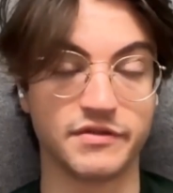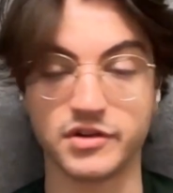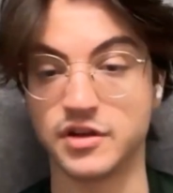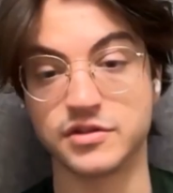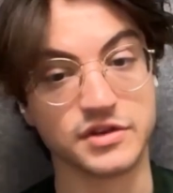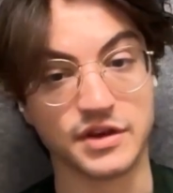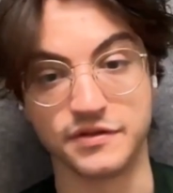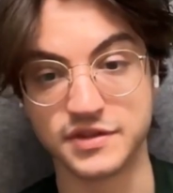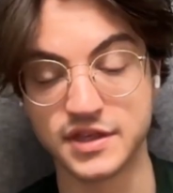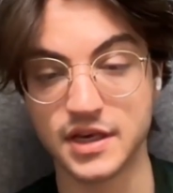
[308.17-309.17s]
You have clusters
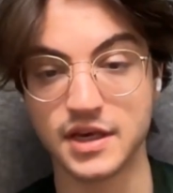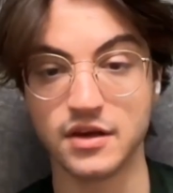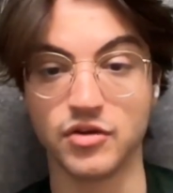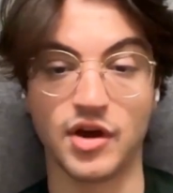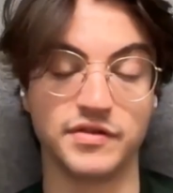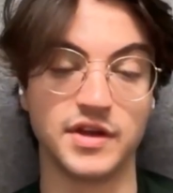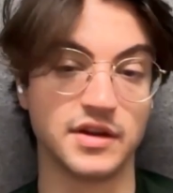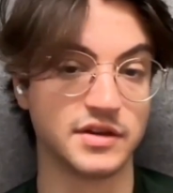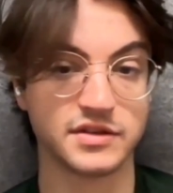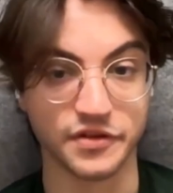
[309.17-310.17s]
out of sync, you have
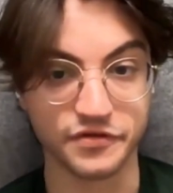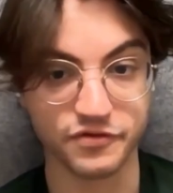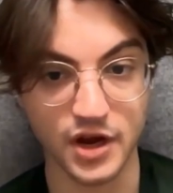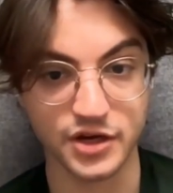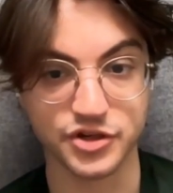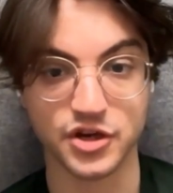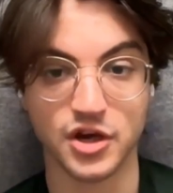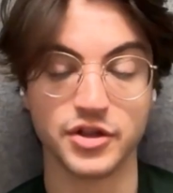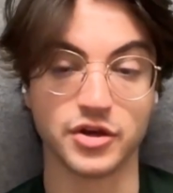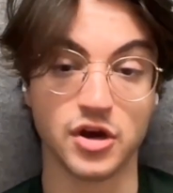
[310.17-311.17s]
data that's not fresh,
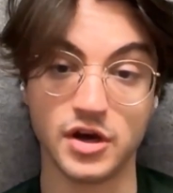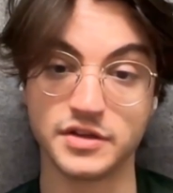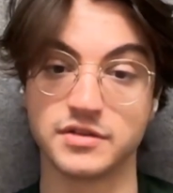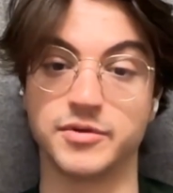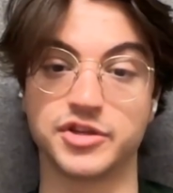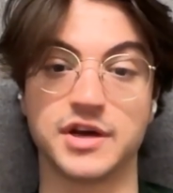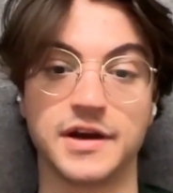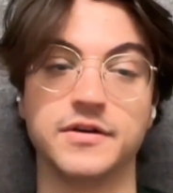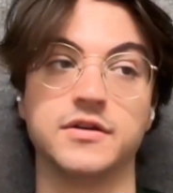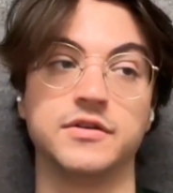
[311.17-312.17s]
the cost is much
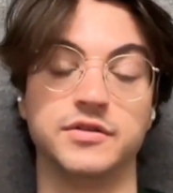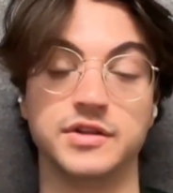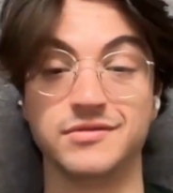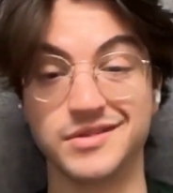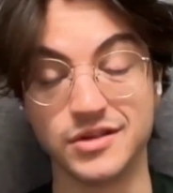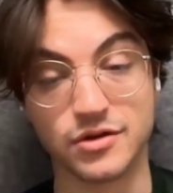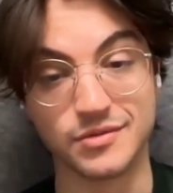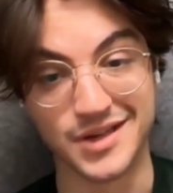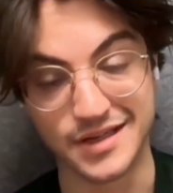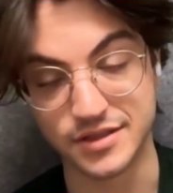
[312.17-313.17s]
higher, you need to
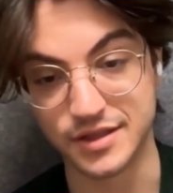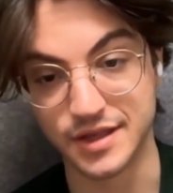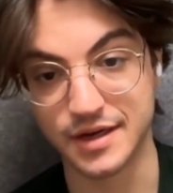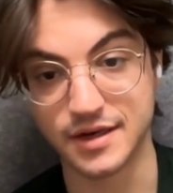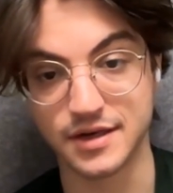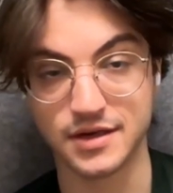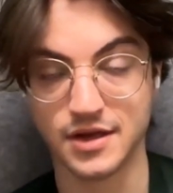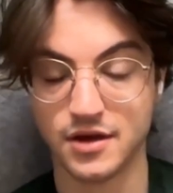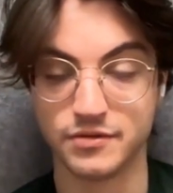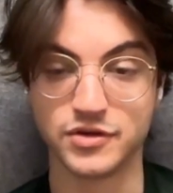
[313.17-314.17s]
denormalize the data,
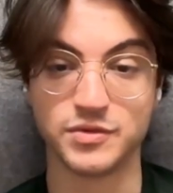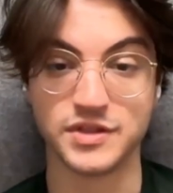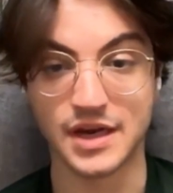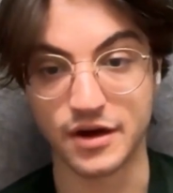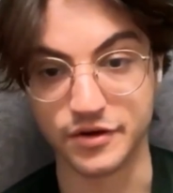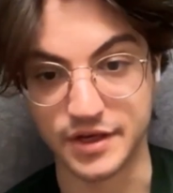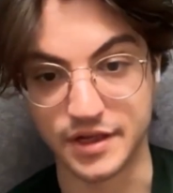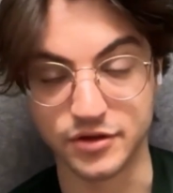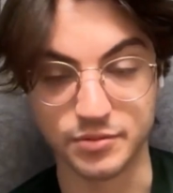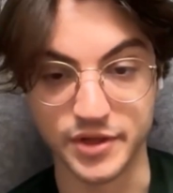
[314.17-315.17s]
which means higher
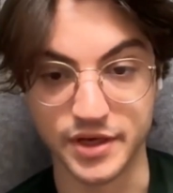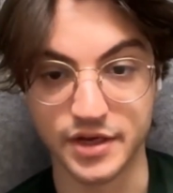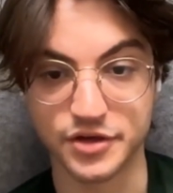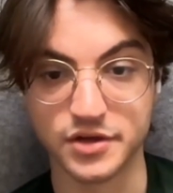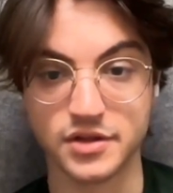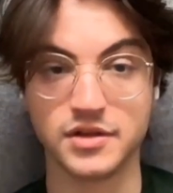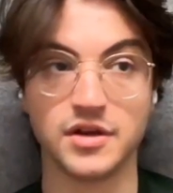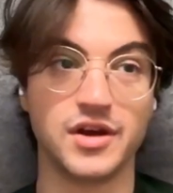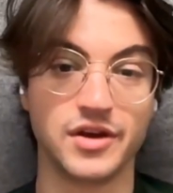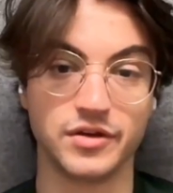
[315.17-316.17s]
data duplication.
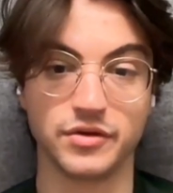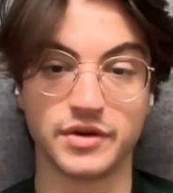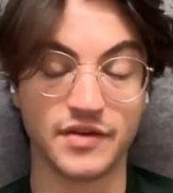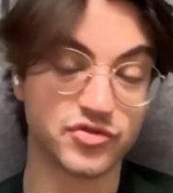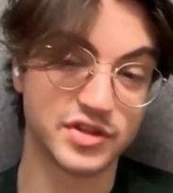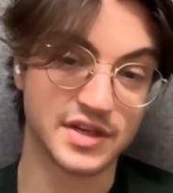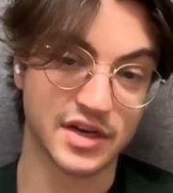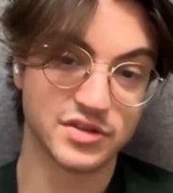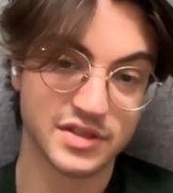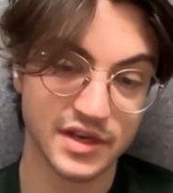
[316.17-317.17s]
You don't have
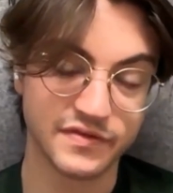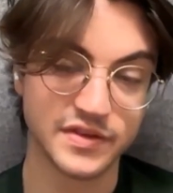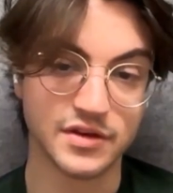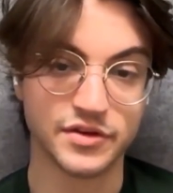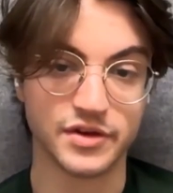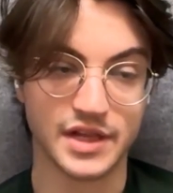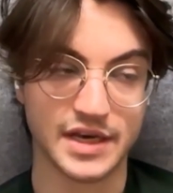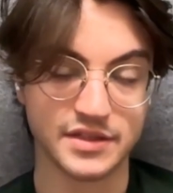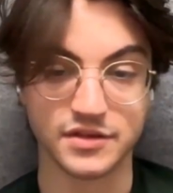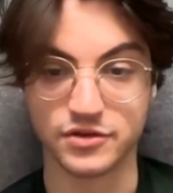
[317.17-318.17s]
transaction safety on your
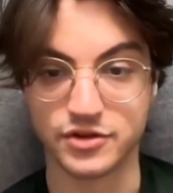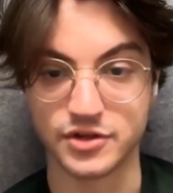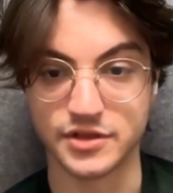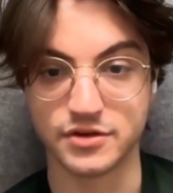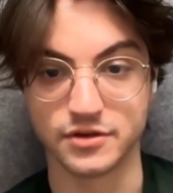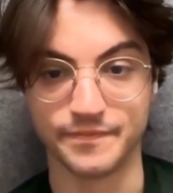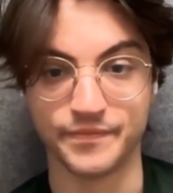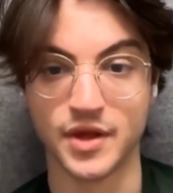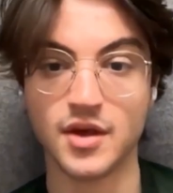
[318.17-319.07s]
Elasticsearch cluster.